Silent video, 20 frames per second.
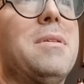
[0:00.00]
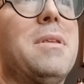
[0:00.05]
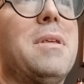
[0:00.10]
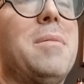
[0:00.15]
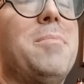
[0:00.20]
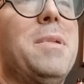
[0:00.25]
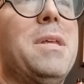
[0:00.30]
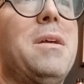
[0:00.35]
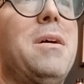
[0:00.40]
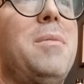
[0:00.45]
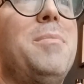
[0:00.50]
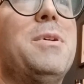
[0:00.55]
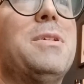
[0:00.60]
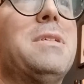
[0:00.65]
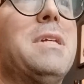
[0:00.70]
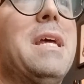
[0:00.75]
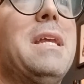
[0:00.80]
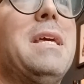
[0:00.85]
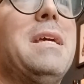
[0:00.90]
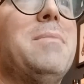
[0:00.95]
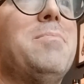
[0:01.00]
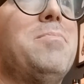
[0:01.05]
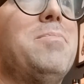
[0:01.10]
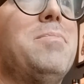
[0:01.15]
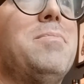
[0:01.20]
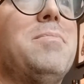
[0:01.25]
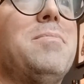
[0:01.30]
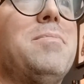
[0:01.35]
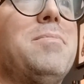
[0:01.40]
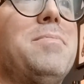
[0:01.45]
almost any
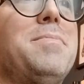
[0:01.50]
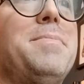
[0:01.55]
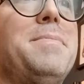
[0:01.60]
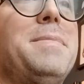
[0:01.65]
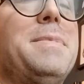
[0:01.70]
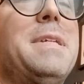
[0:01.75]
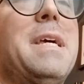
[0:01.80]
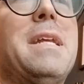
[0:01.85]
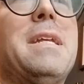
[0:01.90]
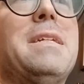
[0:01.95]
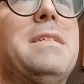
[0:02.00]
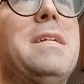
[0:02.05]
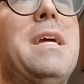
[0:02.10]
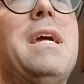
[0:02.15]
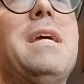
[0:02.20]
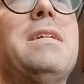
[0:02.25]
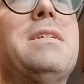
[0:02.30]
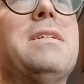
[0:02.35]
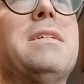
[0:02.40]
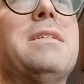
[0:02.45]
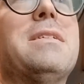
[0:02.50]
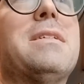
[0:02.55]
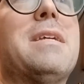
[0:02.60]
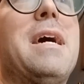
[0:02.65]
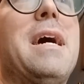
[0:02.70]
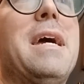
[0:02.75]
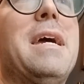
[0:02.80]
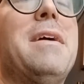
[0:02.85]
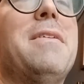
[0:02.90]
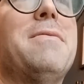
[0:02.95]
set of changes I
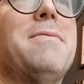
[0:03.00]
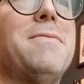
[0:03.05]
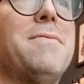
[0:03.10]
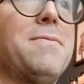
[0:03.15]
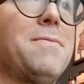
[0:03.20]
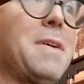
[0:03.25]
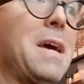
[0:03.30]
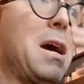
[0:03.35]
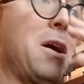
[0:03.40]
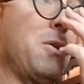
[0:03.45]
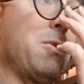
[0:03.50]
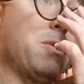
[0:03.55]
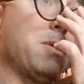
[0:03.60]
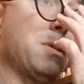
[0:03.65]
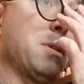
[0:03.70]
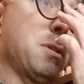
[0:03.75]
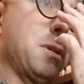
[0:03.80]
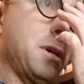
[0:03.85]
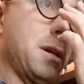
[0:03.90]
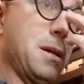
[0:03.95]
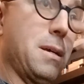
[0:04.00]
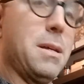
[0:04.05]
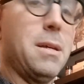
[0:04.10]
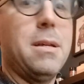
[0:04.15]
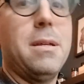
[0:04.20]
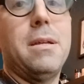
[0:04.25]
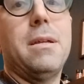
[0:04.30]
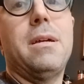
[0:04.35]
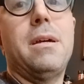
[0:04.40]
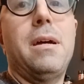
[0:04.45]
have found
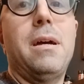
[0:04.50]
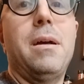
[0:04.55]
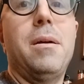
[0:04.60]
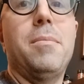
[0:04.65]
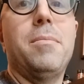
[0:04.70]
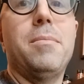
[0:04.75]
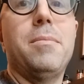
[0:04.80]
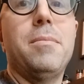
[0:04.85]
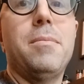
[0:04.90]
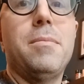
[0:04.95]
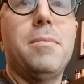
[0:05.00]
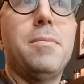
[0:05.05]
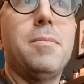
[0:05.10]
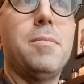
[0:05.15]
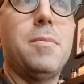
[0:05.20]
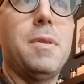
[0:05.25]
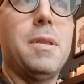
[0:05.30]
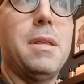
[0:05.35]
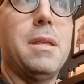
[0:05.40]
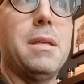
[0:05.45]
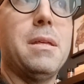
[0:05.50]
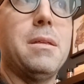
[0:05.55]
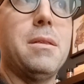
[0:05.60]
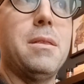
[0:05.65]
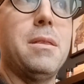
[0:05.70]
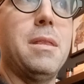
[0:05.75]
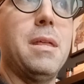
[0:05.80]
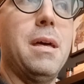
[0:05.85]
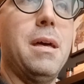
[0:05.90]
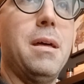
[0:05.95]

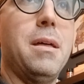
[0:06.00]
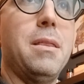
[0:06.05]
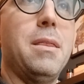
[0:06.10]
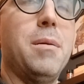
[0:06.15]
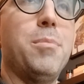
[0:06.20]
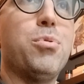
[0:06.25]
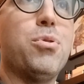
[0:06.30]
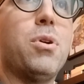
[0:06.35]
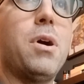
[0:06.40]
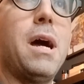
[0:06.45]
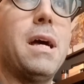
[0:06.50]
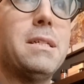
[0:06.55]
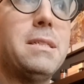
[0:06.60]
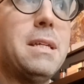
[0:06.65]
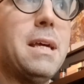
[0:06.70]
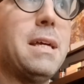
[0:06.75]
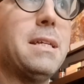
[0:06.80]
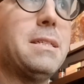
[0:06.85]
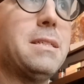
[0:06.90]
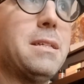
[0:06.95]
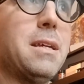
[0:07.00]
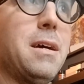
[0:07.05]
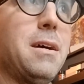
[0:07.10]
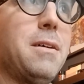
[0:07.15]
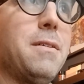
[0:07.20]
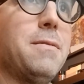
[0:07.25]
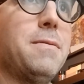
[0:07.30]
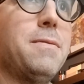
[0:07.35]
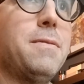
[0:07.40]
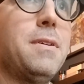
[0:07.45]
the process
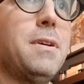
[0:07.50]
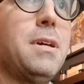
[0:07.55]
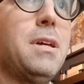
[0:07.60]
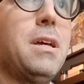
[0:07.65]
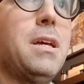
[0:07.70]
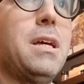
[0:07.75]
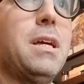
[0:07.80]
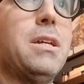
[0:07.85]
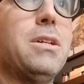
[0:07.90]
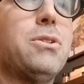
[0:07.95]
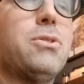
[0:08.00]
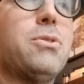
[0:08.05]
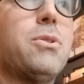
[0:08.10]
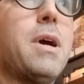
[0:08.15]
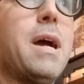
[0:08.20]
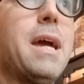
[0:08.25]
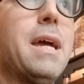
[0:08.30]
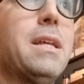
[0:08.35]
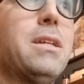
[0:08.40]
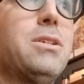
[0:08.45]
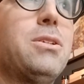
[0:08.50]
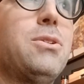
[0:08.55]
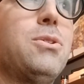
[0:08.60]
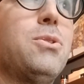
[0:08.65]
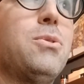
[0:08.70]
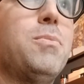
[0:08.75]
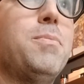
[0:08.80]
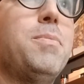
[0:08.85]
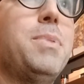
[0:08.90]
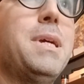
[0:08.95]
of trying to
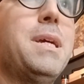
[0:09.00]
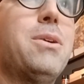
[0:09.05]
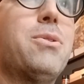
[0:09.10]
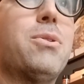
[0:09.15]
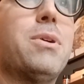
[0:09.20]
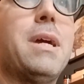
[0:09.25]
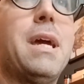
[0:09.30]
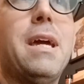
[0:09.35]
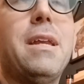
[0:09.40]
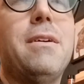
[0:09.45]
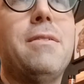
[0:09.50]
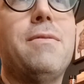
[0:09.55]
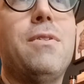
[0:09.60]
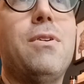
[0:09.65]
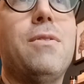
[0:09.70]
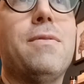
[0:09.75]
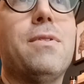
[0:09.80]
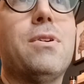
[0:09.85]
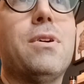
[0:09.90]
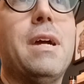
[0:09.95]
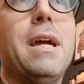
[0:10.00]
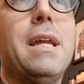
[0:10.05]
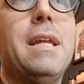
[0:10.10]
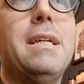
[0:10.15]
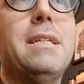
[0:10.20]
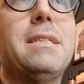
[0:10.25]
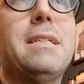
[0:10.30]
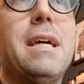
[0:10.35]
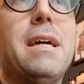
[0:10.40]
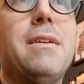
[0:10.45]
be creative over any
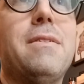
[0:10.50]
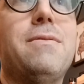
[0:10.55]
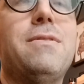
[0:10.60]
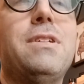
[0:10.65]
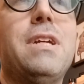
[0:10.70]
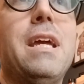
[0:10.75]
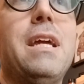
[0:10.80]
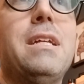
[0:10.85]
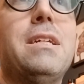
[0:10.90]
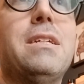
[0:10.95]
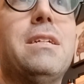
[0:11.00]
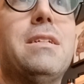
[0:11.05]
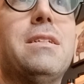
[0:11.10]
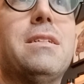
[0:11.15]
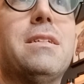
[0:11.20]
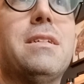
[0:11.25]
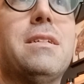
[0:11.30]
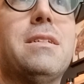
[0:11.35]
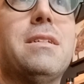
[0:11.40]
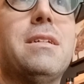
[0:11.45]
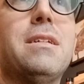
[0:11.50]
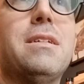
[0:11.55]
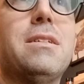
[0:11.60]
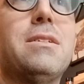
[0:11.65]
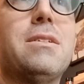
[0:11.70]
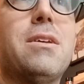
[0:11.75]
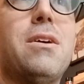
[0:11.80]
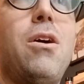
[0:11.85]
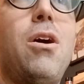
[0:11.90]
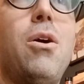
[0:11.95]
set of changes is
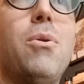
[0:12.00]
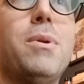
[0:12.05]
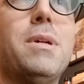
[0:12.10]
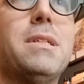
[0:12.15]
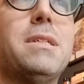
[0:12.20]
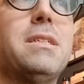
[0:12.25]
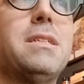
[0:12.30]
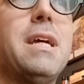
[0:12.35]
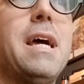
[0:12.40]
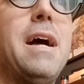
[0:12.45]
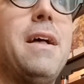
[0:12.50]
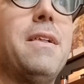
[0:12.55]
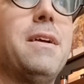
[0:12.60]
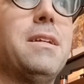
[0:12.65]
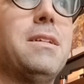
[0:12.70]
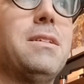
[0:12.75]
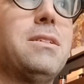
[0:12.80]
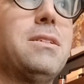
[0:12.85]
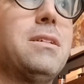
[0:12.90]
always a challenge,